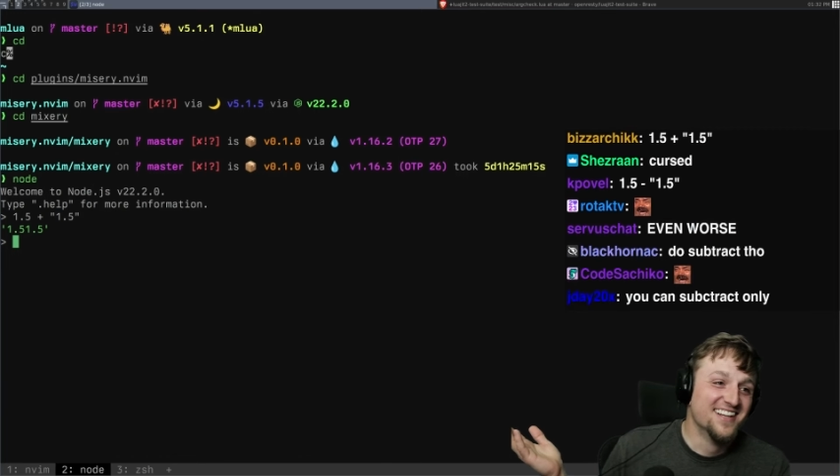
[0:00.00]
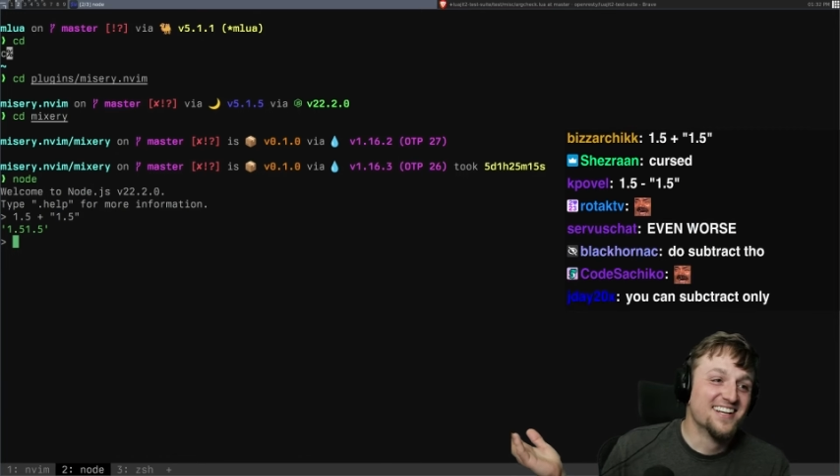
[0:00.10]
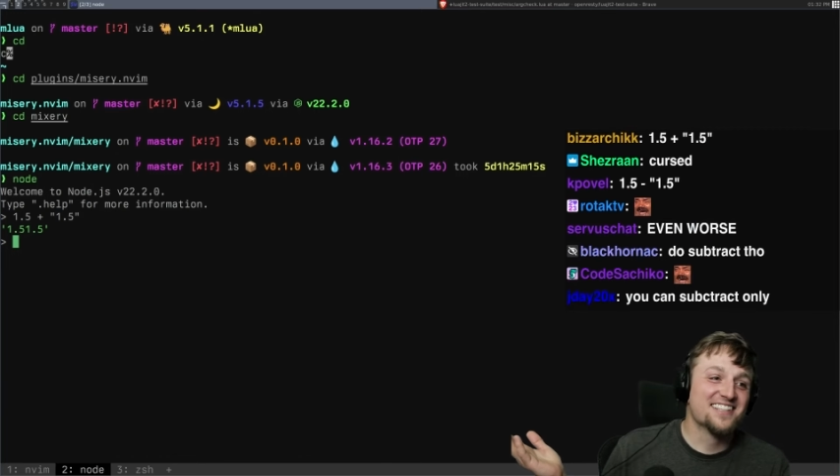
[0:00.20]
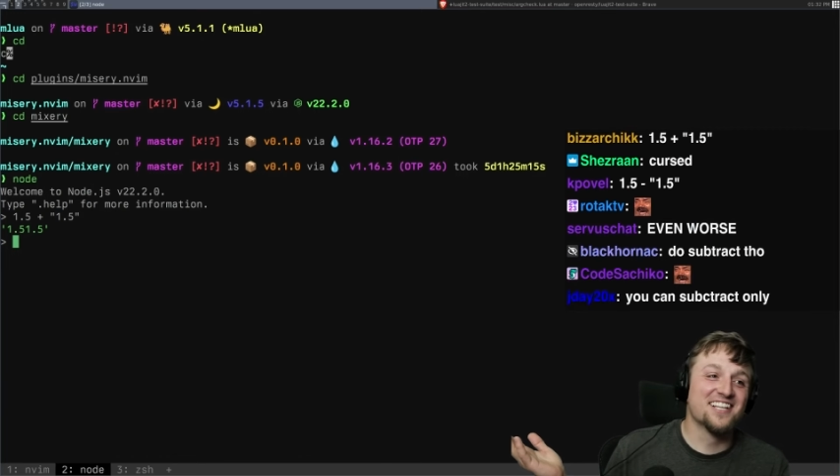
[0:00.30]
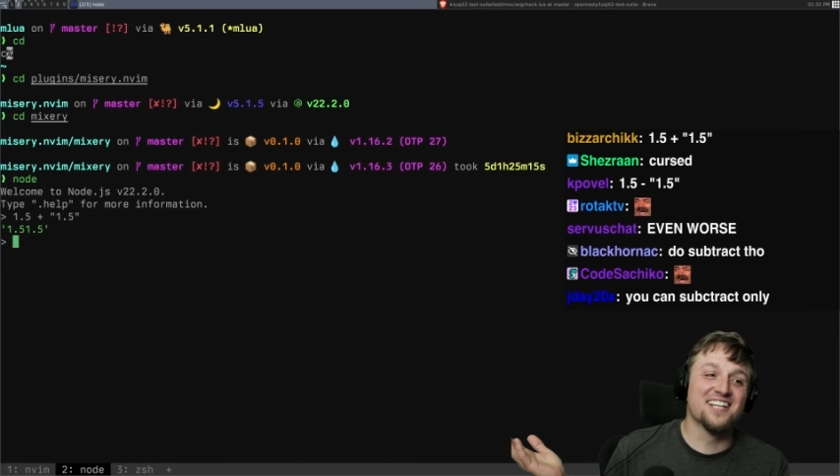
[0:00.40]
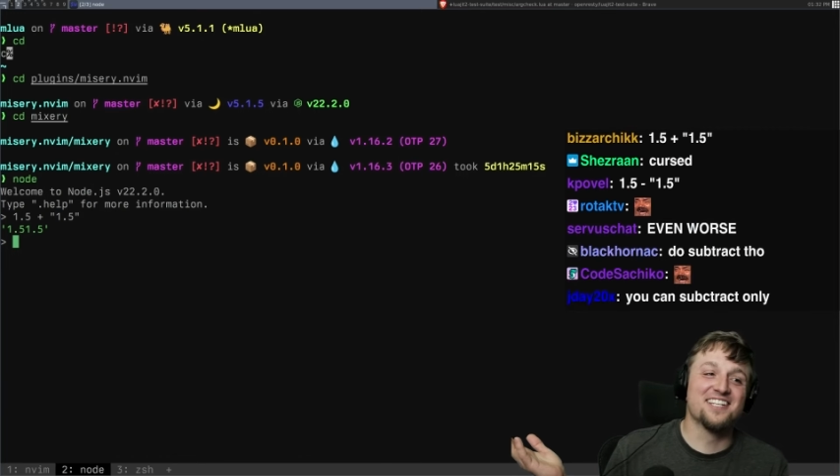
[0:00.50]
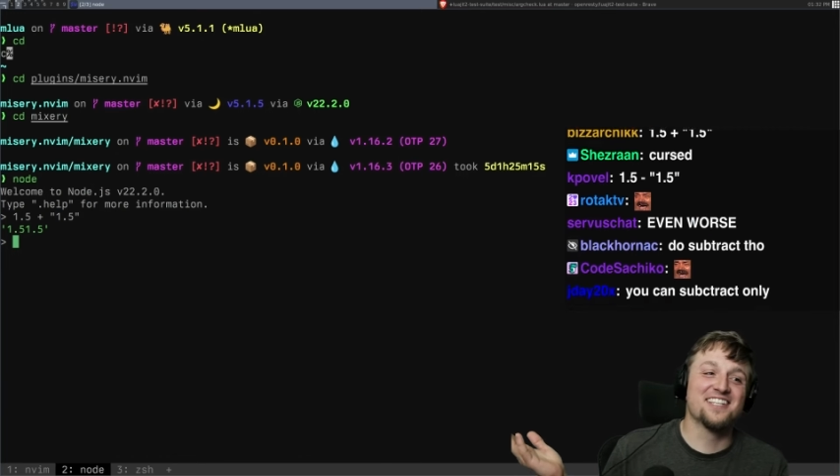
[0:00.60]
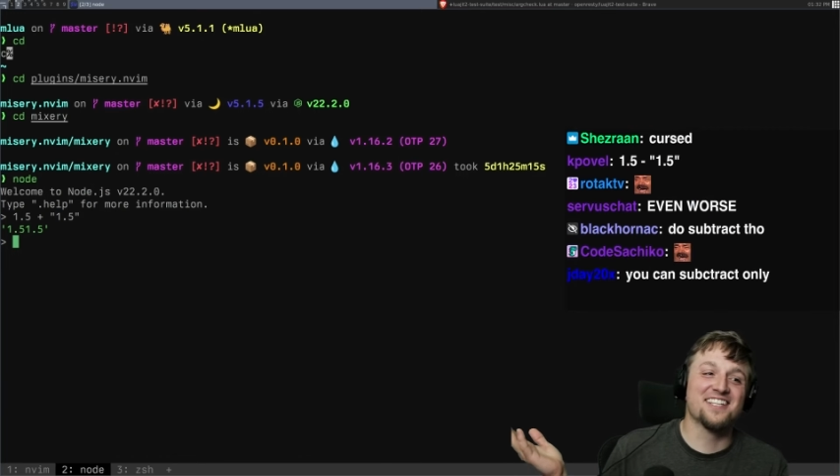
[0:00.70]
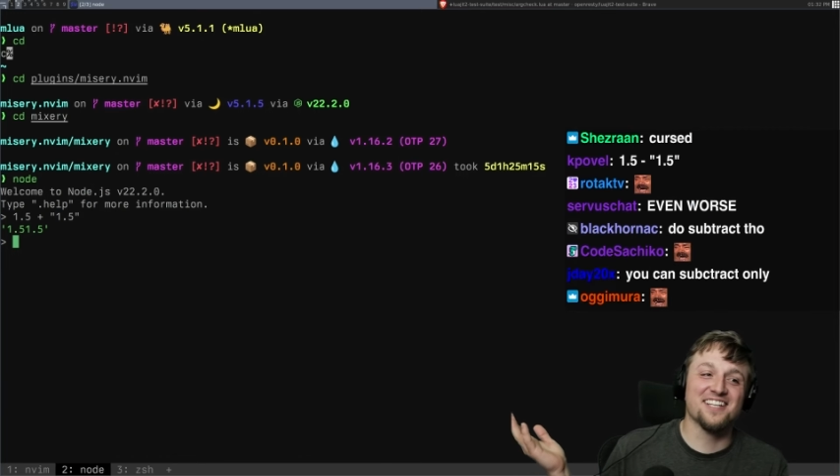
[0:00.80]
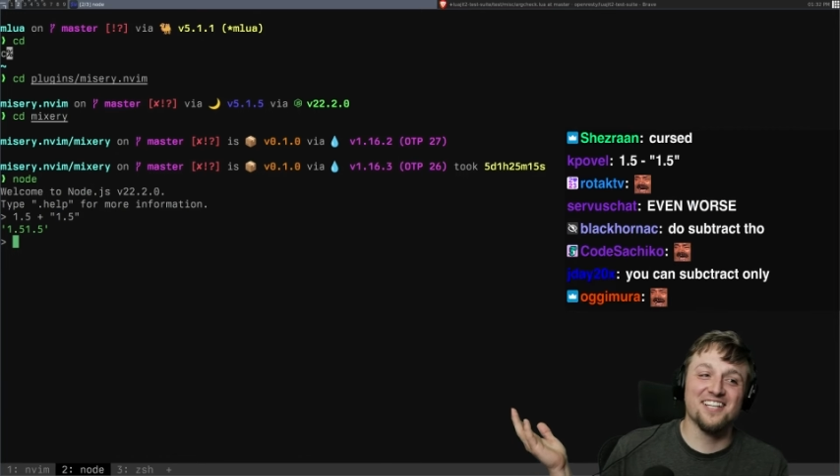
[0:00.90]

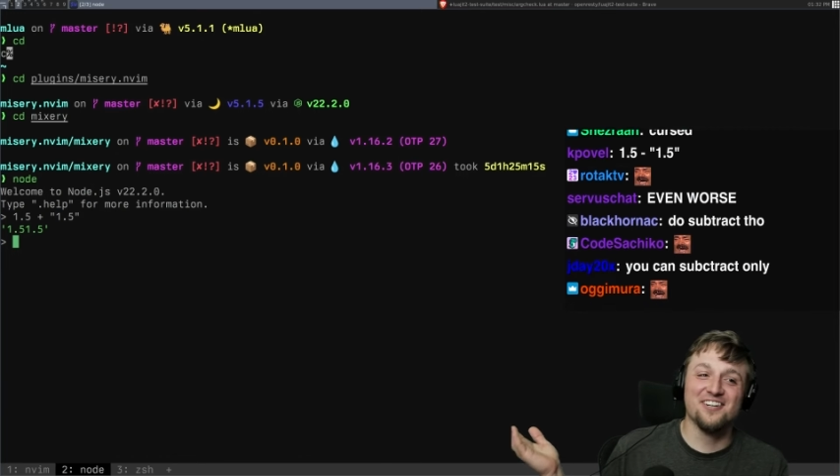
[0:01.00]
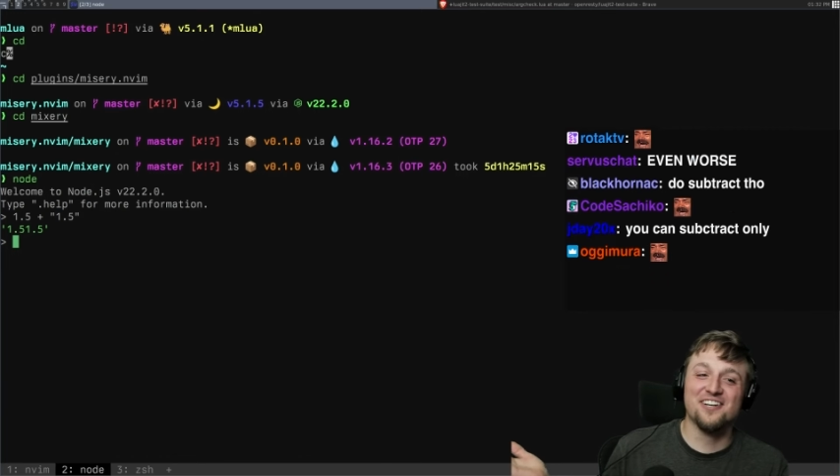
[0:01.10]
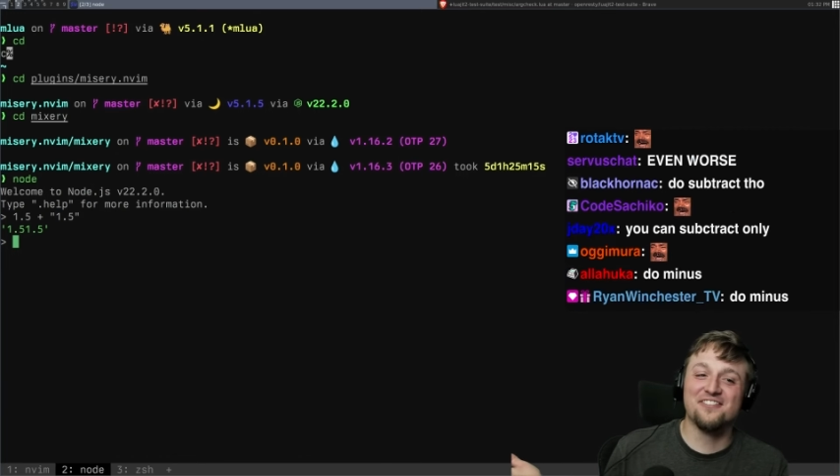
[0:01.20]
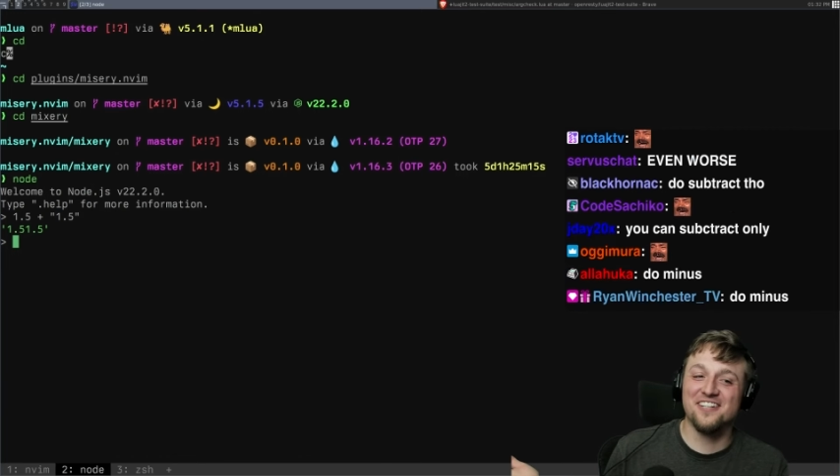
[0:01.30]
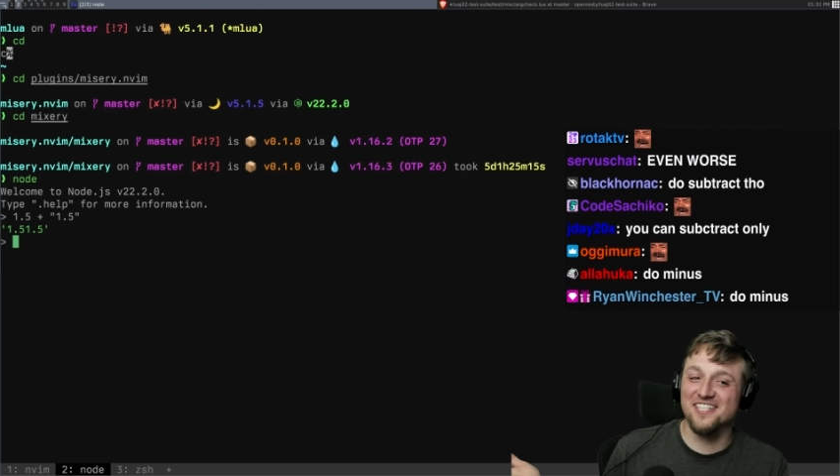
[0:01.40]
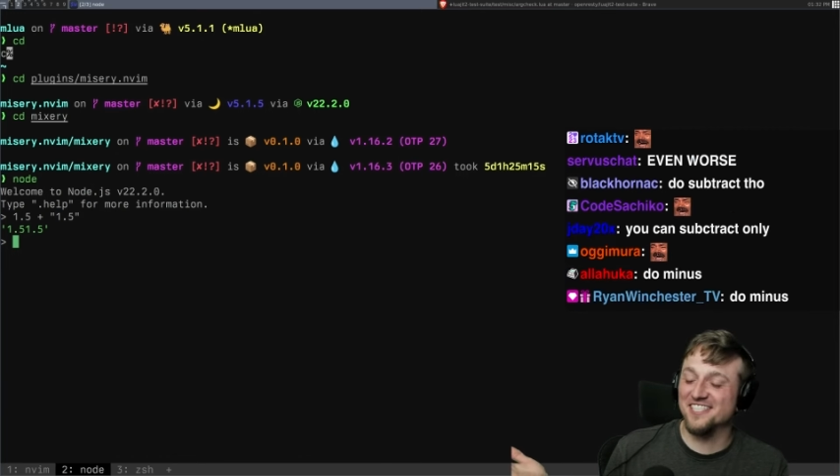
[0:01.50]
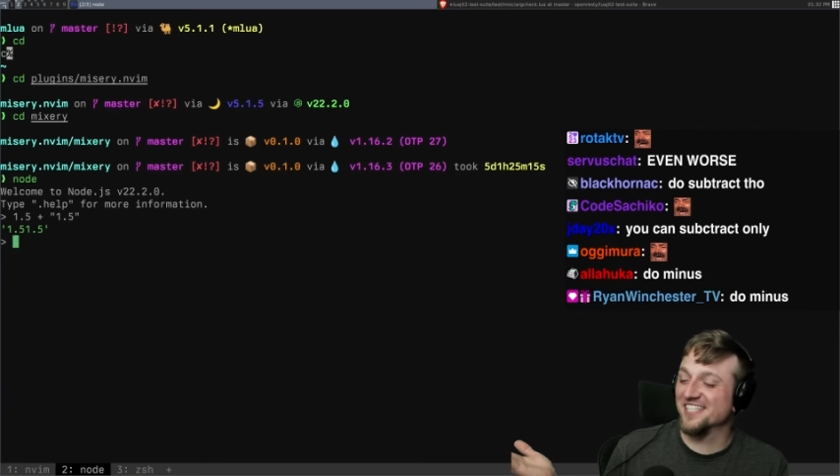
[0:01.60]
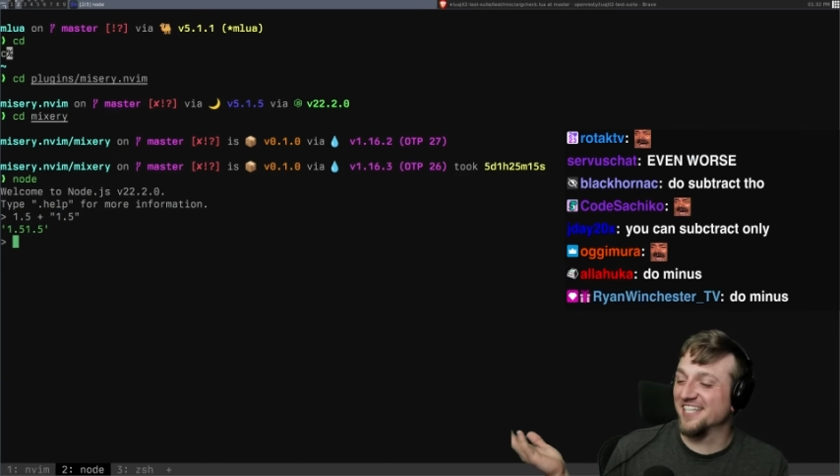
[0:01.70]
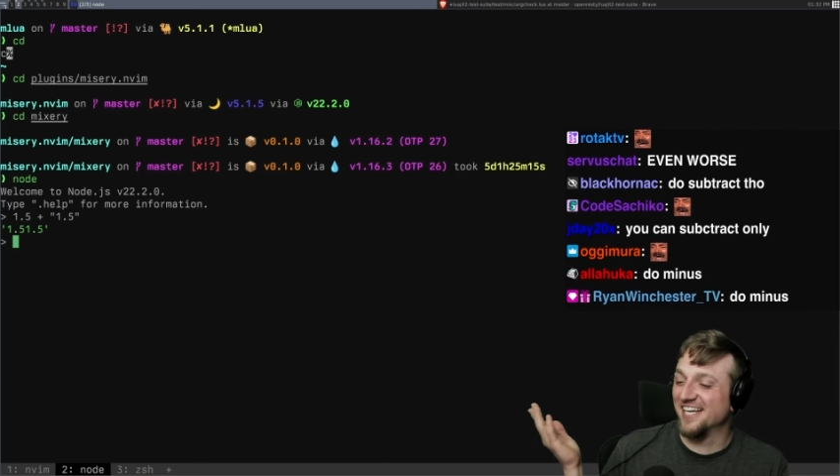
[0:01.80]
The Lua version